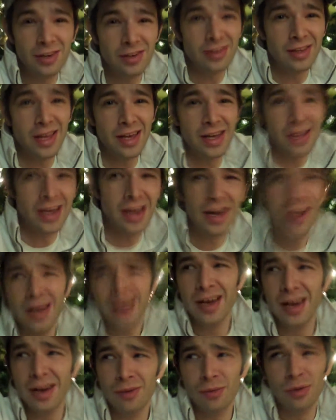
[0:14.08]
of looked like
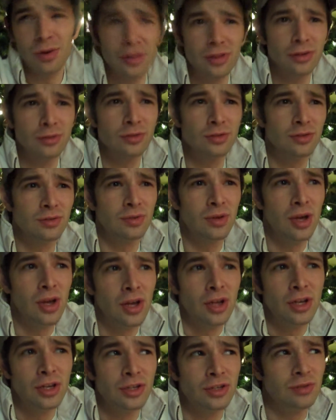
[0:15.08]
one of those
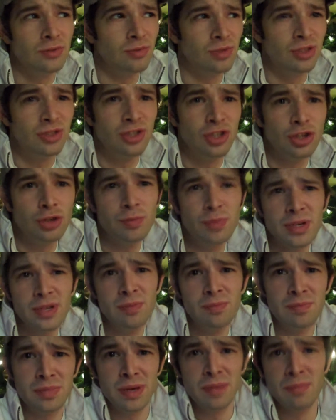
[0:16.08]
stupid
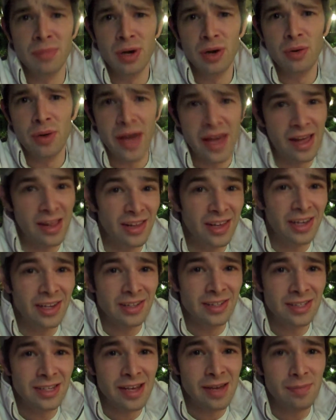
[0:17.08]
bimbo
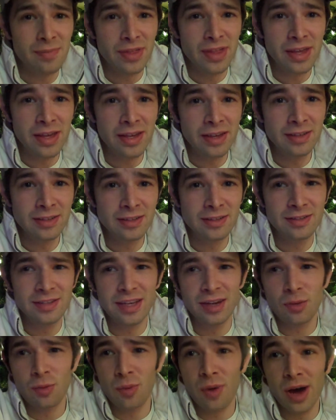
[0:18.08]
alien type things. It's
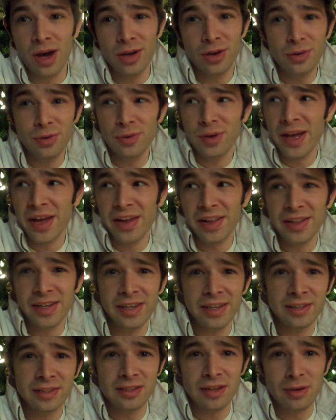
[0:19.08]
like, why do
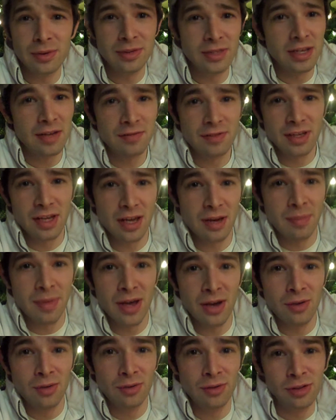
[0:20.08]
aliens always have to come
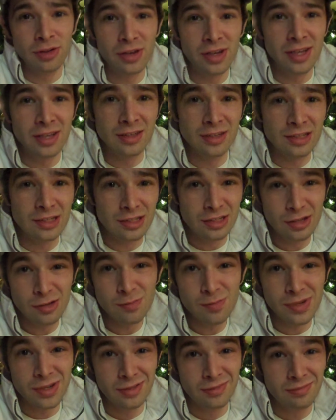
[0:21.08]
out looking
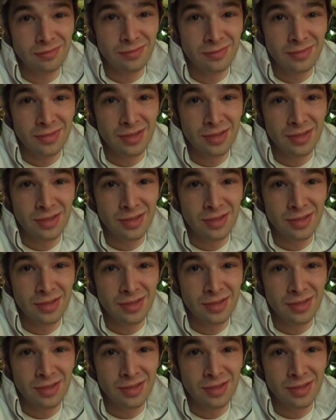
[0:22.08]
stupid?